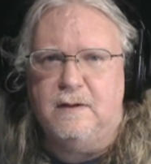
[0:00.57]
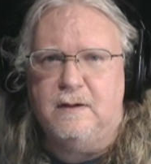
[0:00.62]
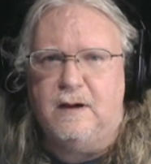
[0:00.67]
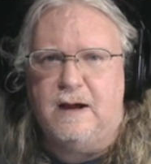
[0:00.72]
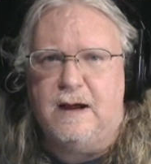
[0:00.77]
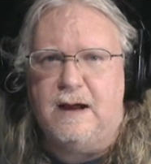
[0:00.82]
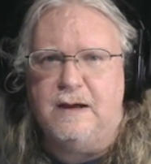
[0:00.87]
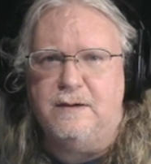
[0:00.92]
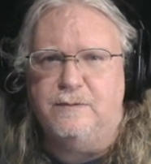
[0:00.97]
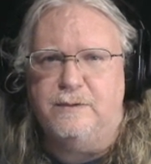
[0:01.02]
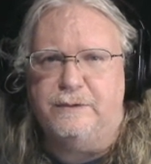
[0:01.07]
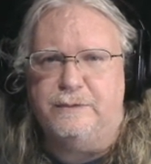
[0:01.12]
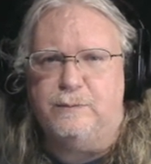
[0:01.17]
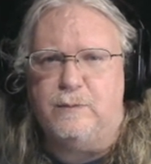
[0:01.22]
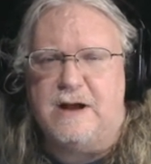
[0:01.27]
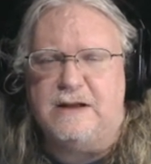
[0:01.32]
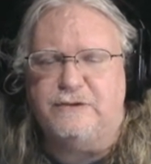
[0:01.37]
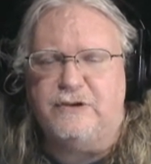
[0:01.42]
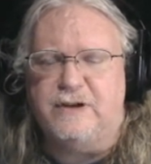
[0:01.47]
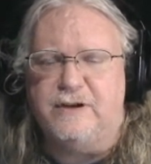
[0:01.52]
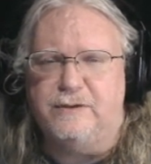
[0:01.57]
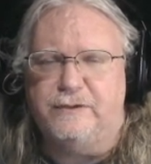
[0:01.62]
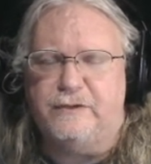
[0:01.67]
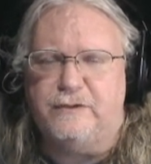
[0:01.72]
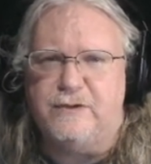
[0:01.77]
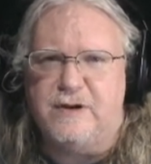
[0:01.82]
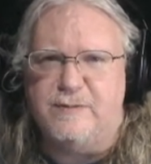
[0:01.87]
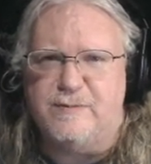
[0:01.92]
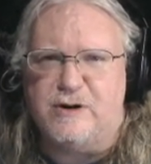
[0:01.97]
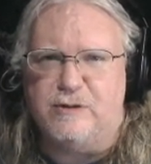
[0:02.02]
I was watching a
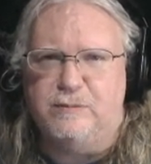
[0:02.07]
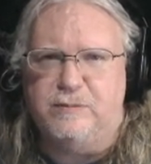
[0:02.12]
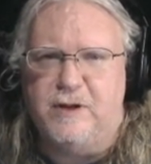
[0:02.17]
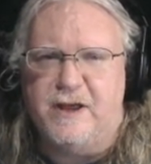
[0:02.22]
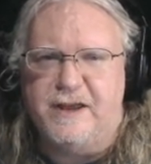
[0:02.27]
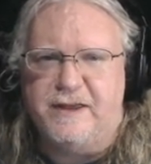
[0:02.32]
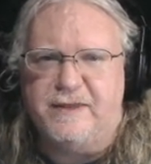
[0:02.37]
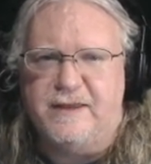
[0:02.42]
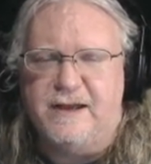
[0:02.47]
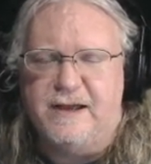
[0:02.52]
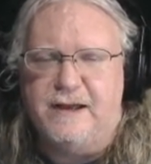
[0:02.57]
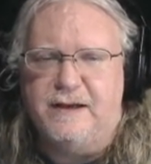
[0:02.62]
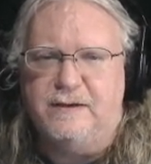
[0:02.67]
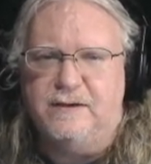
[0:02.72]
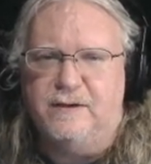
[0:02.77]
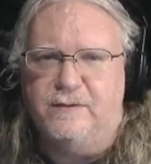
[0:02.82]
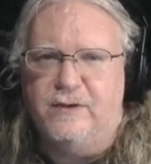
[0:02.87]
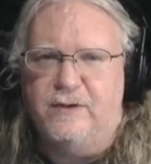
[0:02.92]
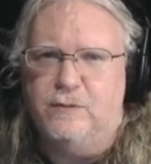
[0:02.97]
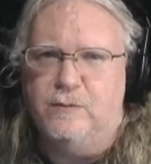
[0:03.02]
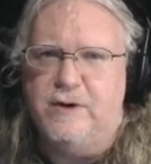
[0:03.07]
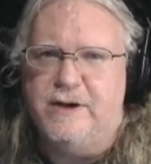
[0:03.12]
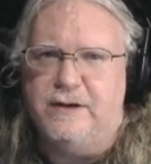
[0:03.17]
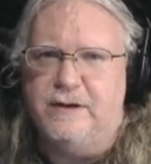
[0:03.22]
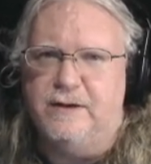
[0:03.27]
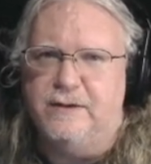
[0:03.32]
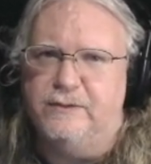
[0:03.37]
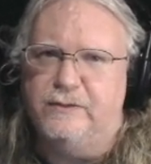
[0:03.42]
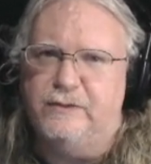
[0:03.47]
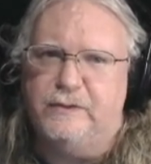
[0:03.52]
streamer playing the end of The
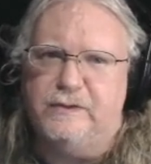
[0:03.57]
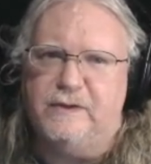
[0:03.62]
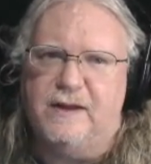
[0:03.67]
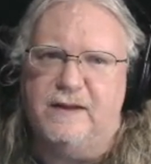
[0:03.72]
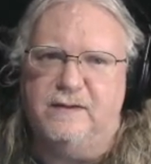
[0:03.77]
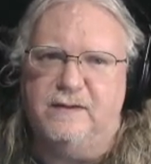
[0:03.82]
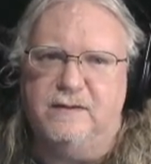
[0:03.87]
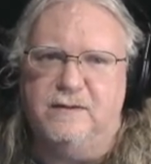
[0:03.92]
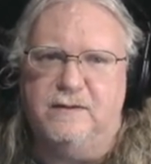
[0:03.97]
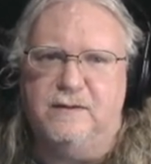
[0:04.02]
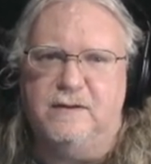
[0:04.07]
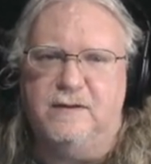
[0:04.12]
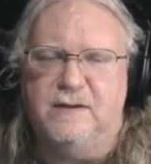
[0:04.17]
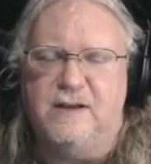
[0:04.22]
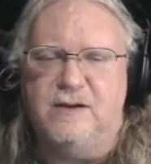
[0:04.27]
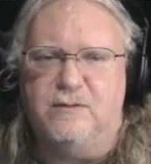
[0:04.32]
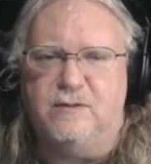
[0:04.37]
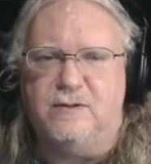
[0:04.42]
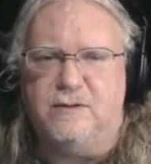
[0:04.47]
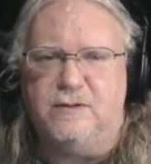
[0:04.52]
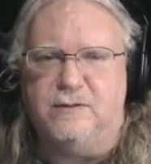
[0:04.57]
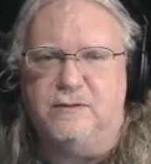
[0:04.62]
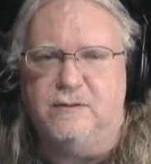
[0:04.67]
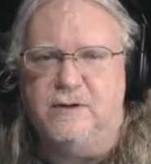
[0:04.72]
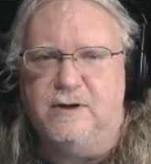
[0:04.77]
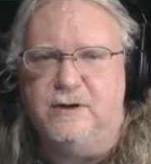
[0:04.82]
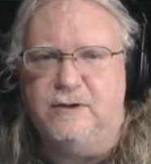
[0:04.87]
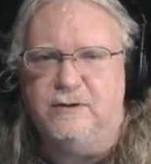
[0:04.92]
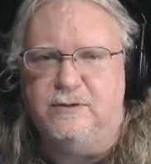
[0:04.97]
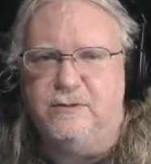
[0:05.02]
Witness, and they were
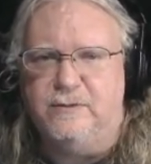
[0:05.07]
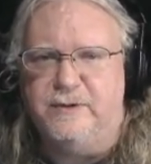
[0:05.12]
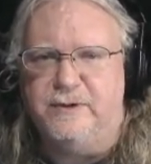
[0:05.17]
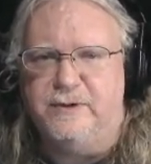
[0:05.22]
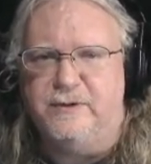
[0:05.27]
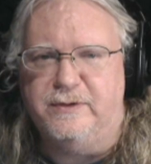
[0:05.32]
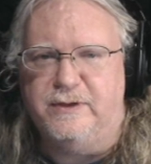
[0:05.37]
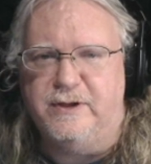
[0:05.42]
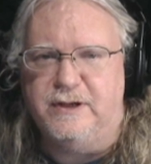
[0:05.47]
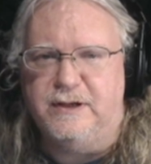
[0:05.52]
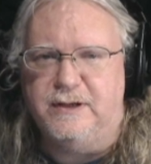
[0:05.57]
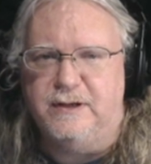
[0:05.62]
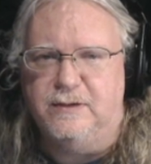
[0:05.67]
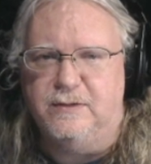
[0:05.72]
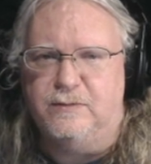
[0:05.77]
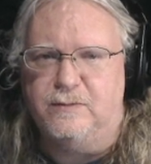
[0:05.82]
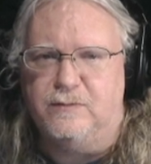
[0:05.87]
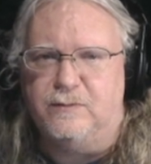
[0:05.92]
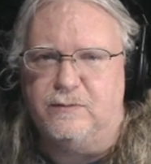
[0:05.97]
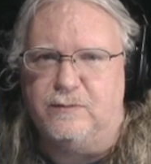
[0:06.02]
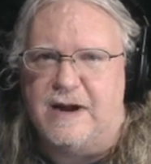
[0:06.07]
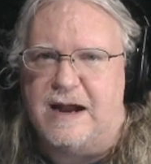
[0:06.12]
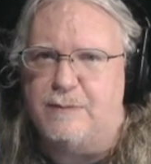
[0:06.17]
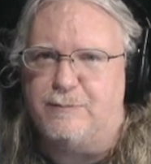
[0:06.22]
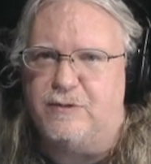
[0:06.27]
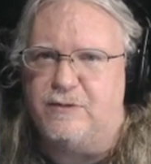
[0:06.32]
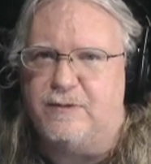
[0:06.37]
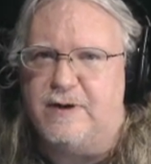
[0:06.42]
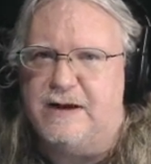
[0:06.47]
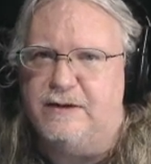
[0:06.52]
doing the
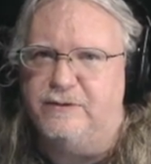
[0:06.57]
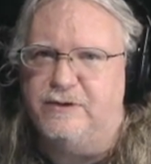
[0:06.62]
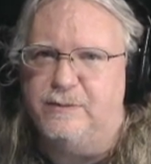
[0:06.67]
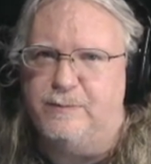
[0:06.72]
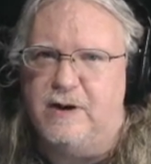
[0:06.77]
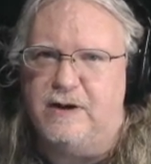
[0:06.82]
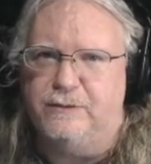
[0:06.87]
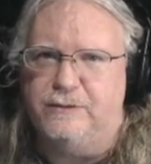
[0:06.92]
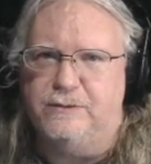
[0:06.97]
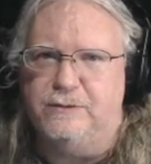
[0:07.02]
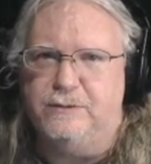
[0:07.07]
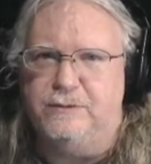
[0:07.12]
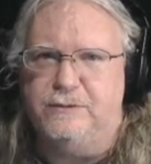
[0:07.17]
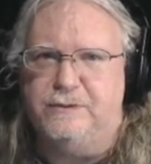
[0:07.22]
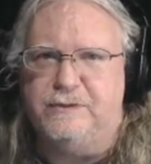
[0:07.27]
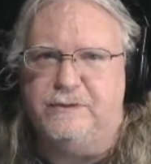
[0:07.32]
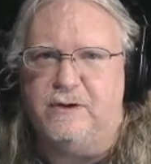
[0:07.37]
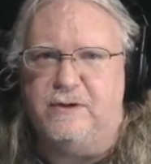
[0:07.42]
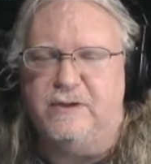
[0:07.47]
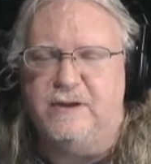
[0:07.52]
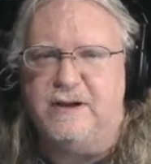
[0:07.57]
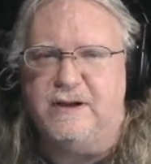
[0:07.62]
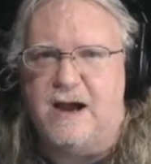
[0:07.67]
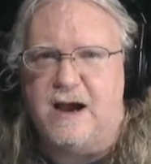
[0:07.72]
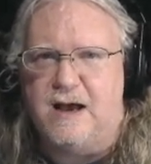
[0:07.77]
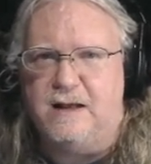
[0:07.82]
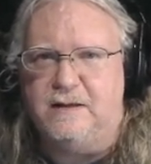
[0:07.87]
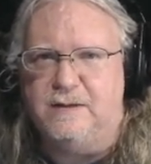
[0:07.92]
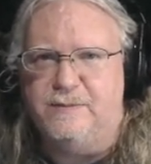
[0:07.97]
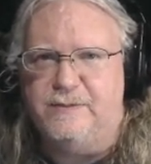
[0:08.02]
wraparound puzzles on the
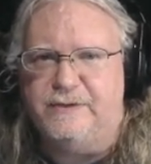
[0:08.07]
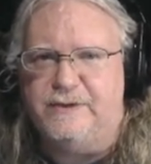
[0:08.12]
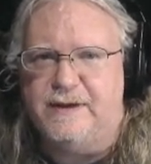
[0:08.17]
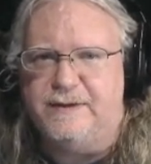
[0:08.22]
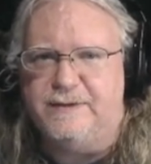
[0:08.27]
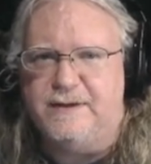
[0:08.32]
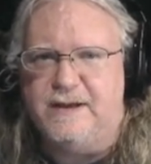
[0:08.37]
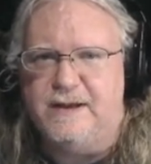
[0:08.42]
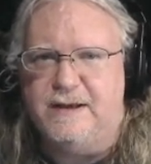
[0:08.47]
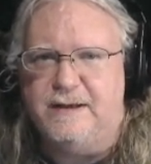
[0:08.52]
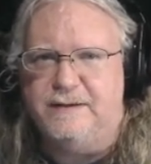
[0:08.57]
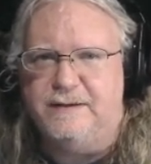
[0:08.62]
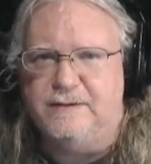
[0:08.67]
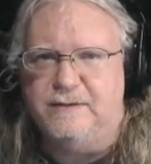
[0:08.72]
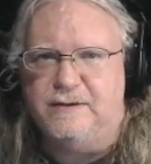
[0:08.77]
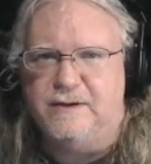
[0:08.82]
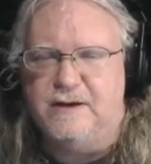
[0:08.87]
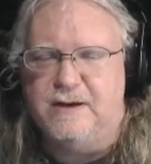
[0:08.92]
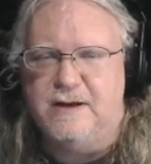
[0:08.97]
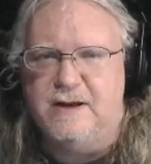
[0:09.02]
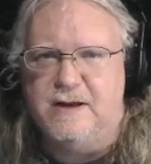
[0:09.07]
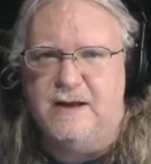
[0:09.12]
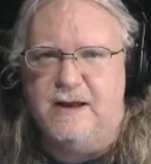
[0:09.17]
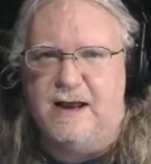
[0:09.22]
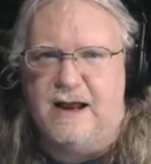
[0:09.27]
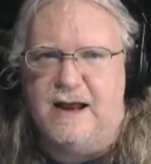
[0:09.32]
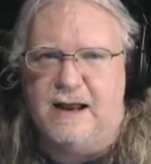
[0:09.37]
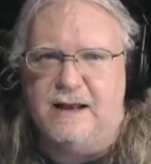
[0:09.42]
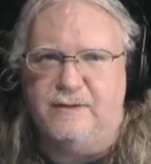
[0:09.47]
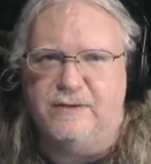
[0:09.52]
columns at the end,
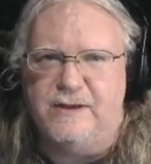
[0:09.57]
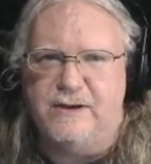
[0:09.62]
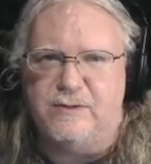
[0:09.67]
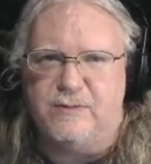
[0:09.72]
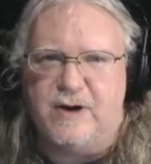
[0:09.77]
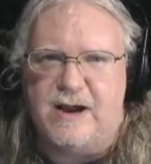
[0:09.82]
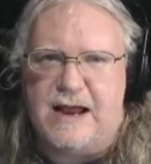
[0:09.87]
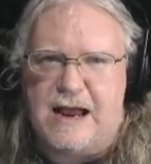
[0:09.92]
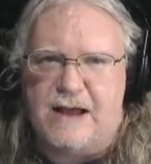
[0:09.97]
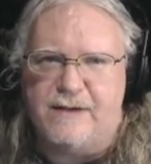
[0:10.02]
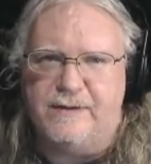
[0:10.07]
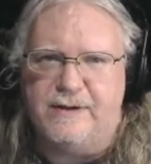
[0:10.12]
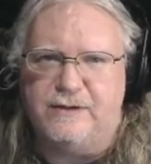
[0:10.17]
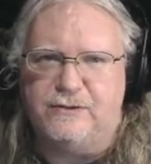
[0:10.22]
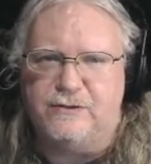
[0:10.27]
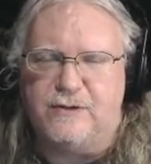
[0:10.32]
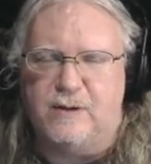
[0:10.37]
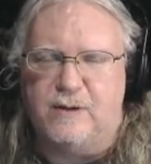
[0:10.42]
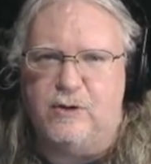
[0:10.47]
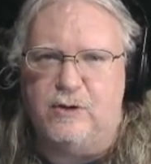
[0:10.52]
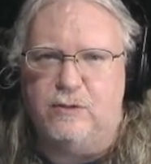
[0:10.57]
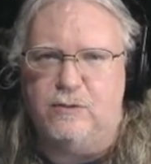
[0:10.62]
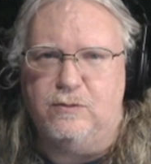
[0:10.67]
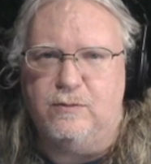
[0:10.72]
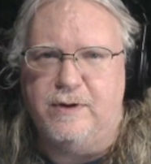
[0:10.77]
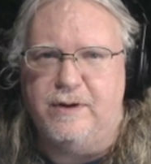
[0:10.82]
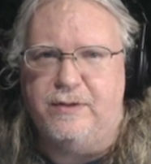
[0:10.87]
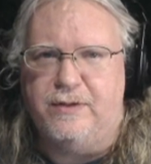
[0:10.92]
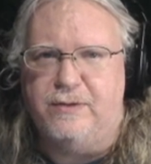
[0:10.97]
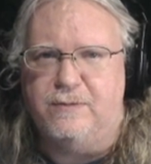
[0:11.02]
and they were having trouble
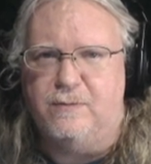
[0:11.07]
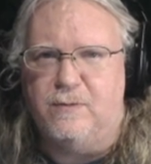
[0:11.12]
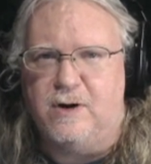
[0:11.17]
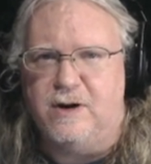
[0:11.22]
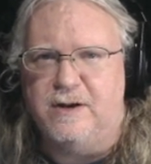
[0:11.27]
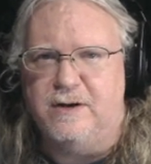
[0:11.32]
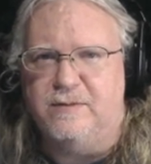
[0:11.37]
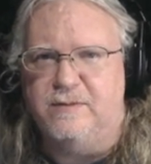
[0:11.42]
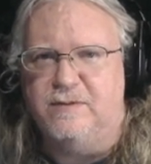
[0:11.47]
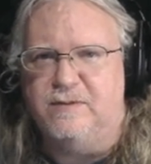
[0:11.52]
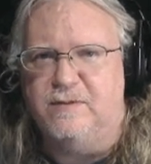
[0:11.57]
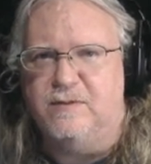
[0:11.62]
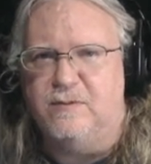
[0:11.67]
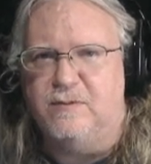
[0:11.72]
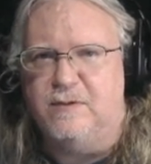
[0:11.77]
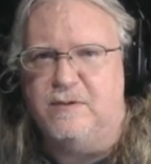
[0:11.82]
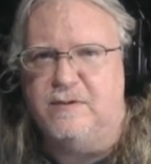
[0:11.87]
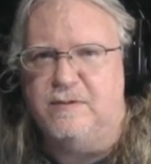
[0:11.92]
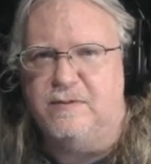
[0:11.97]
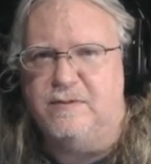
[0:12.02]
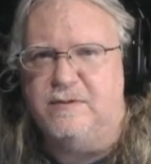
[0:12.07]
with one.